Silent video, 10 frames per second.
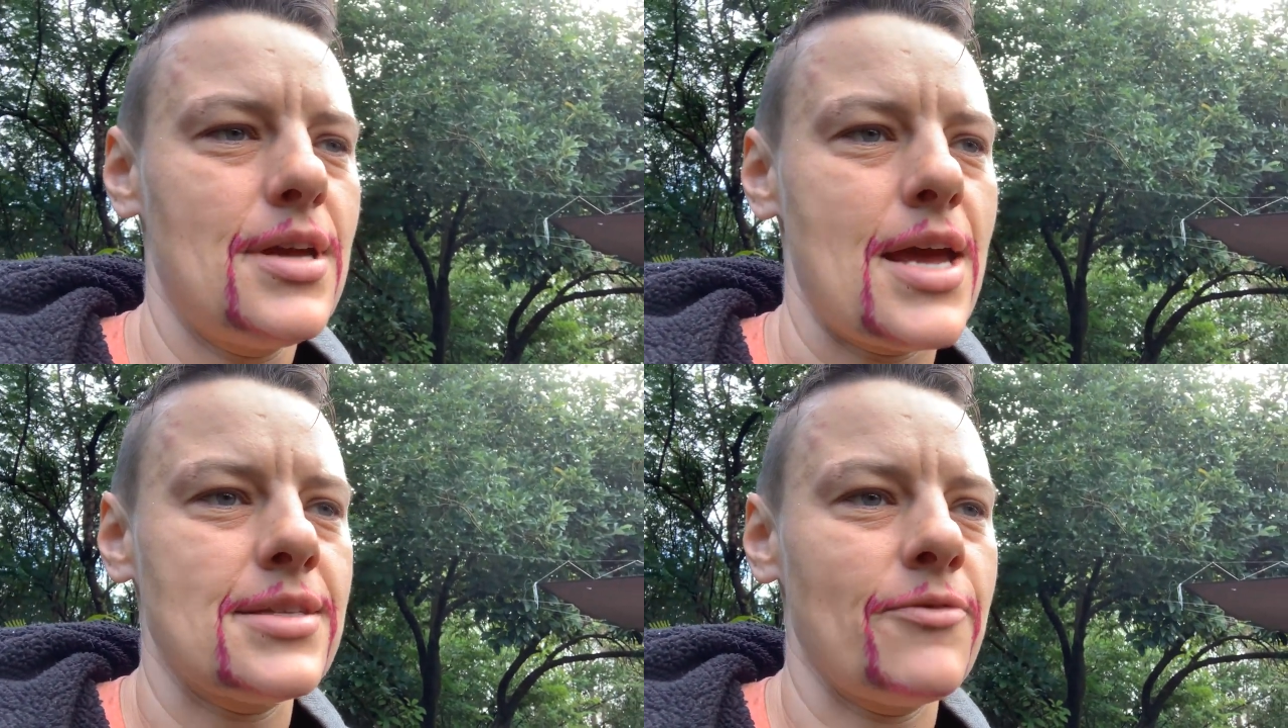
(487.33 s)

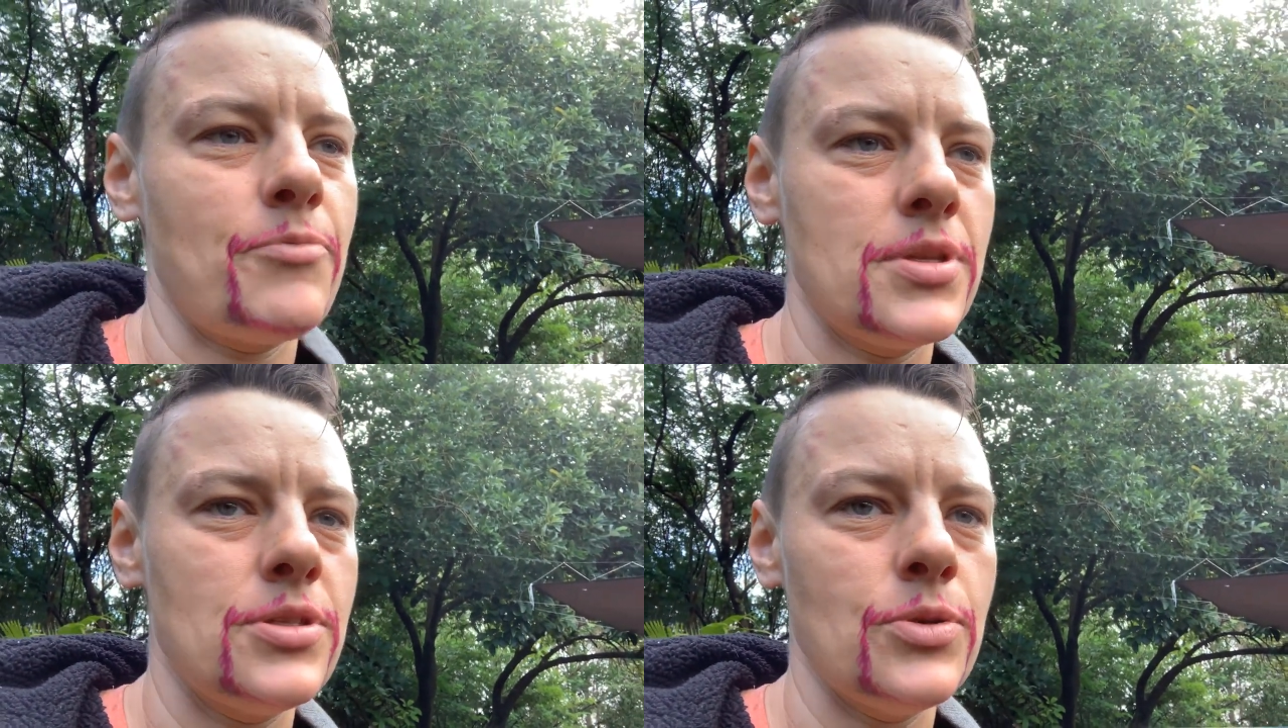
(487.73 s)
as I've
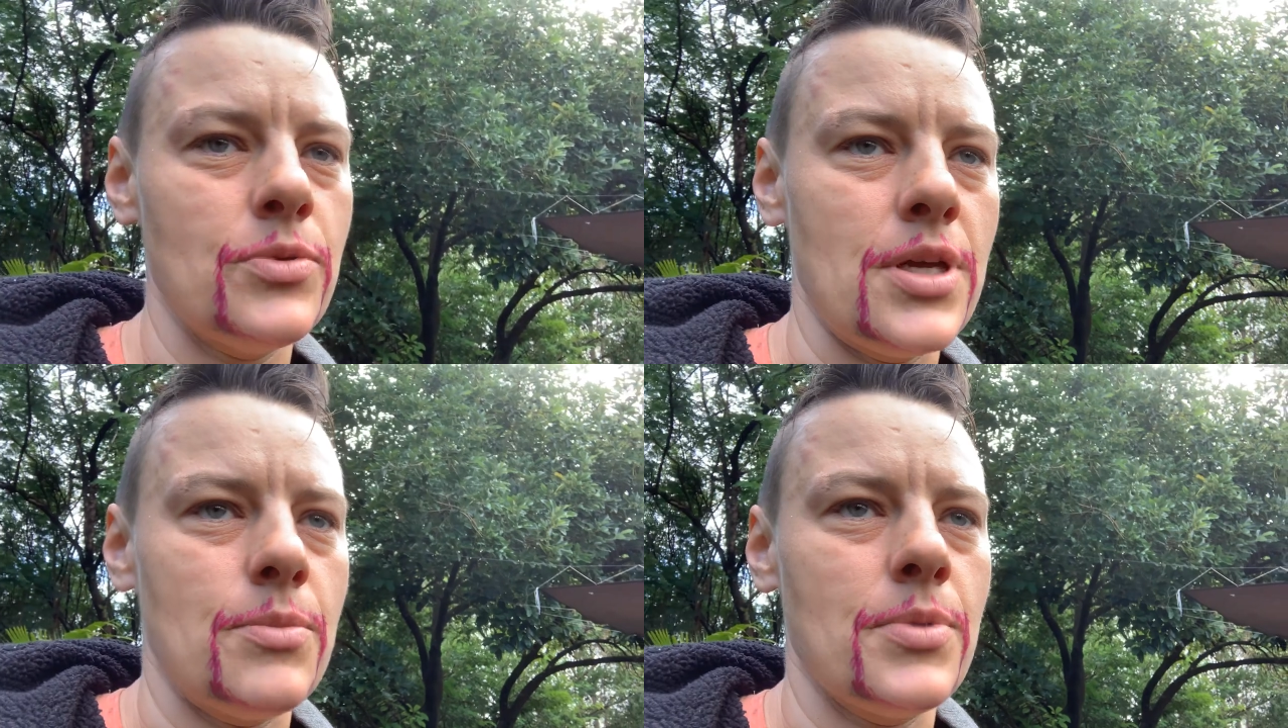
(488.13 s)
been
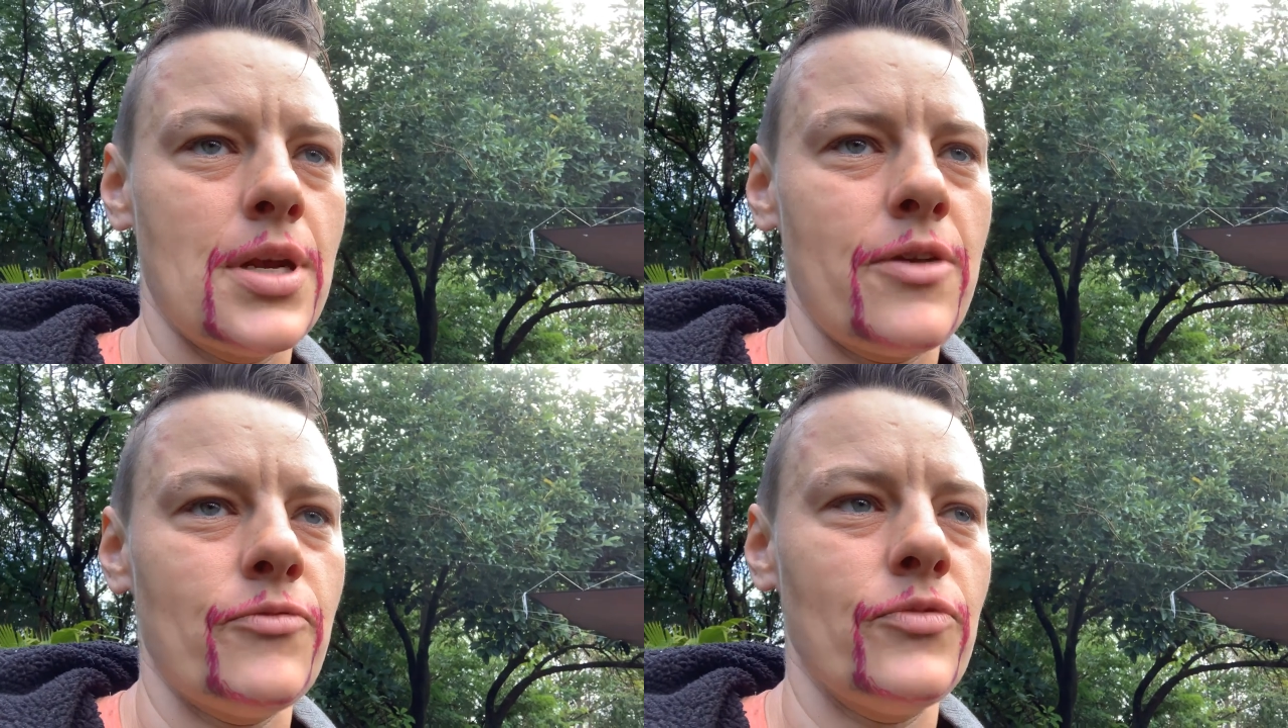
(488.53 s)
doing. But
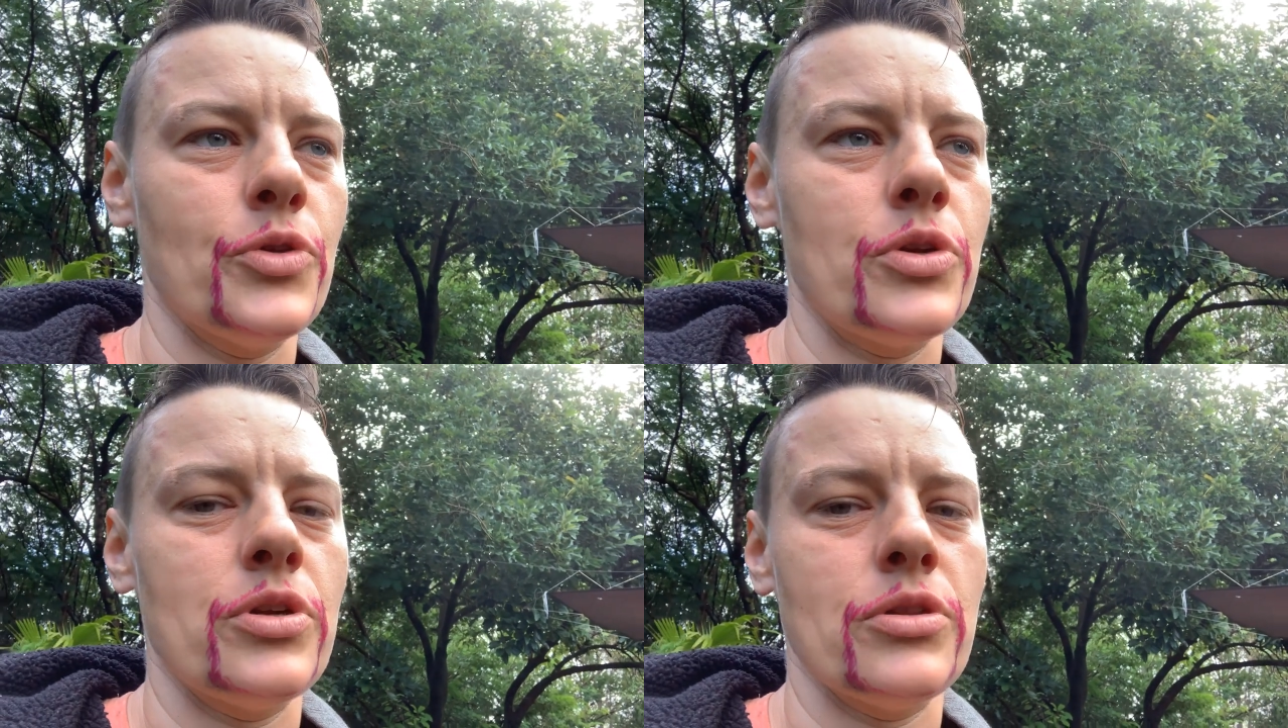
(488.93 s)
I've
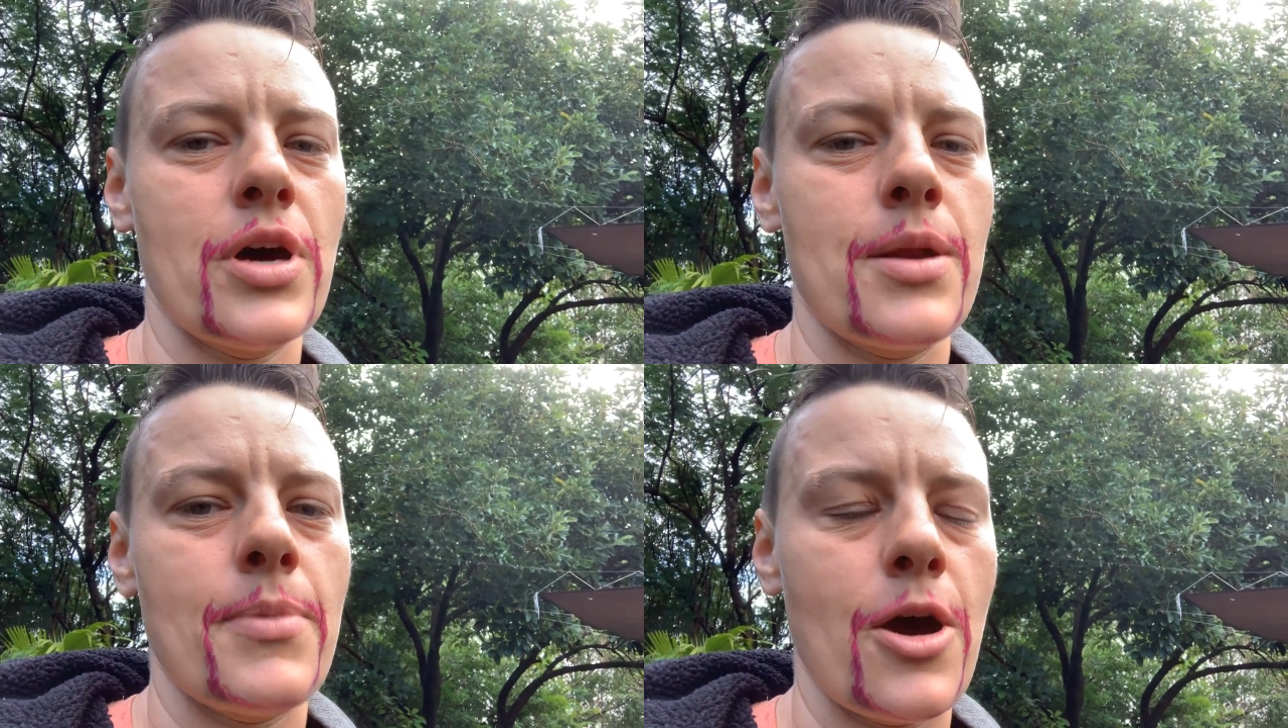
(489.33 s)
learned a
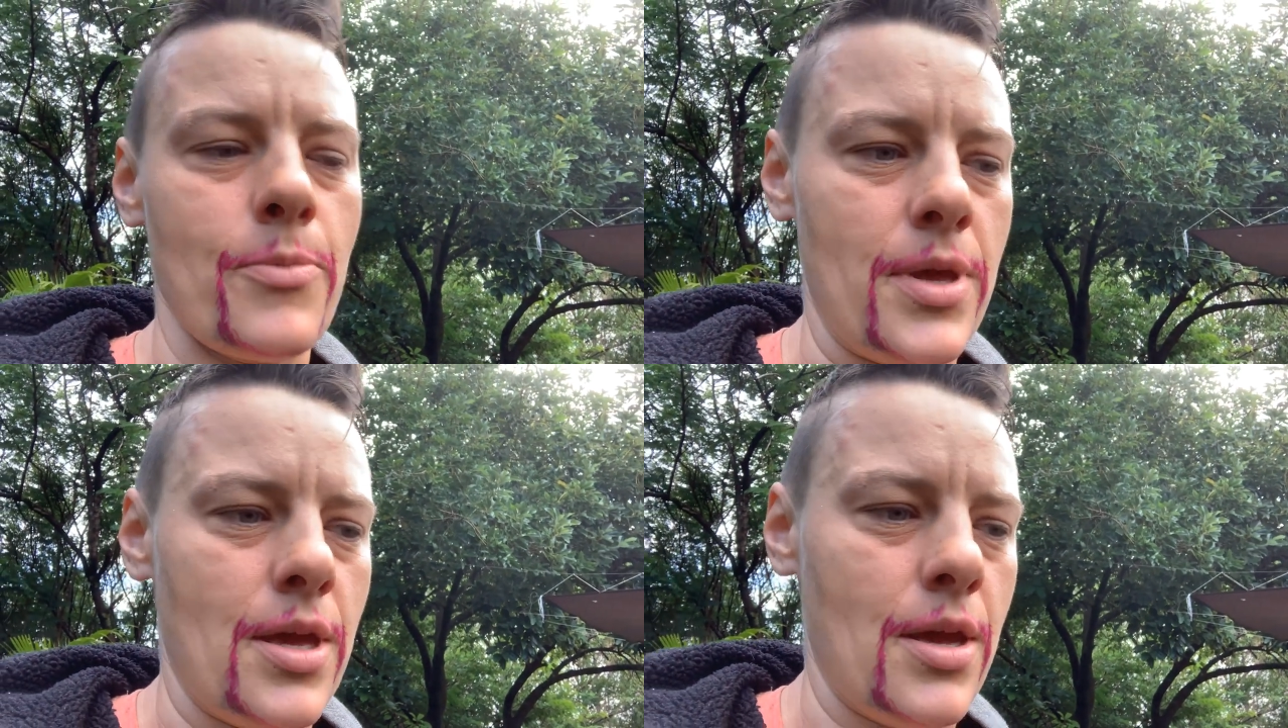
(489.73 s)
lot about
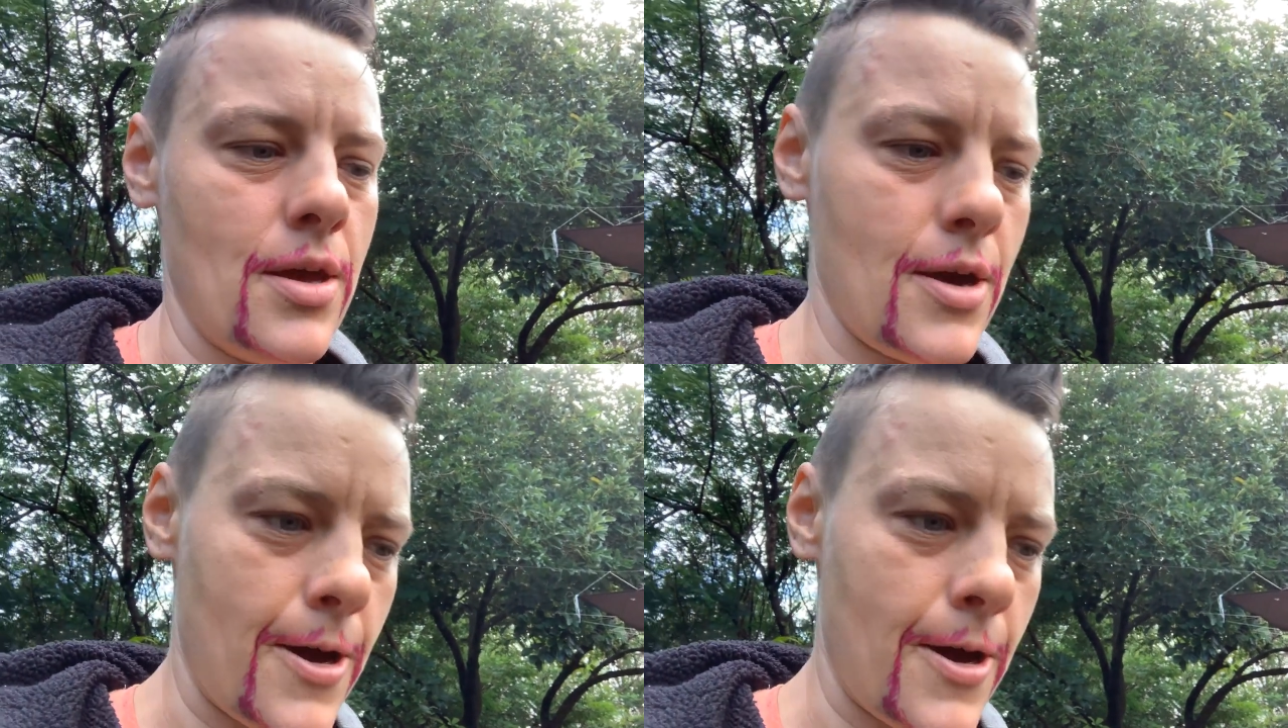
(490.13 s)
me,